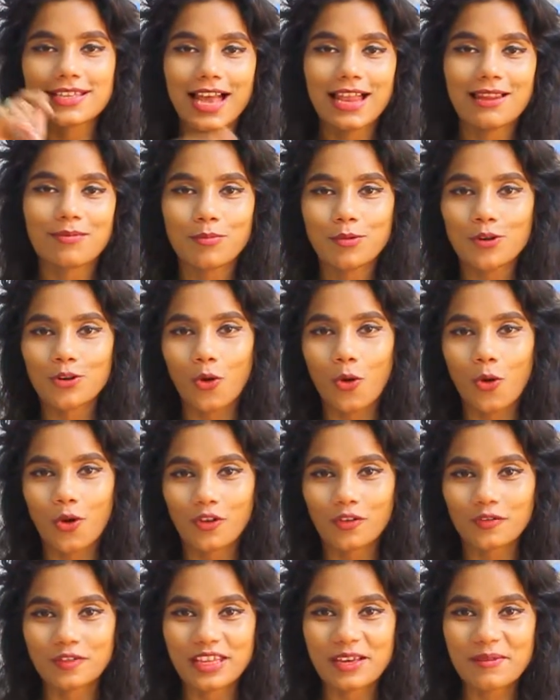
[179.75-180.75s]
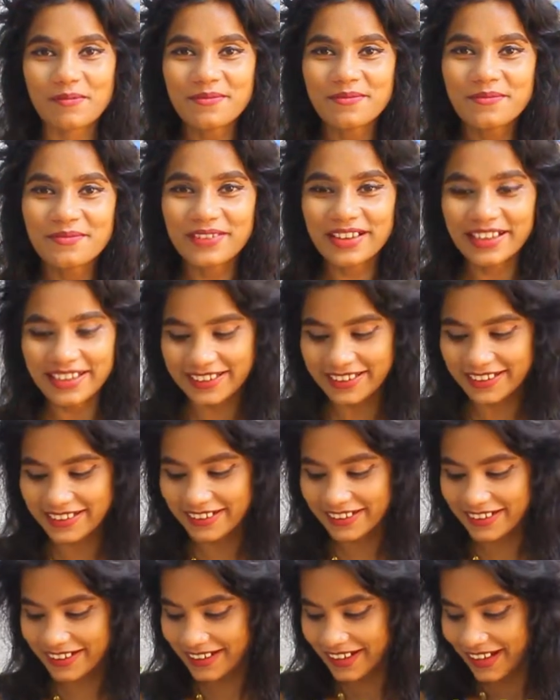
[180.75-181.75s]
I'll put all of them
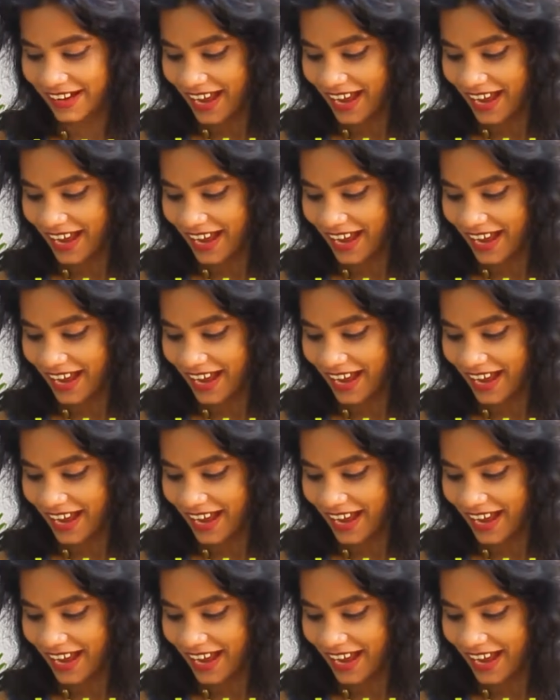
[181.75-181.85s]
here.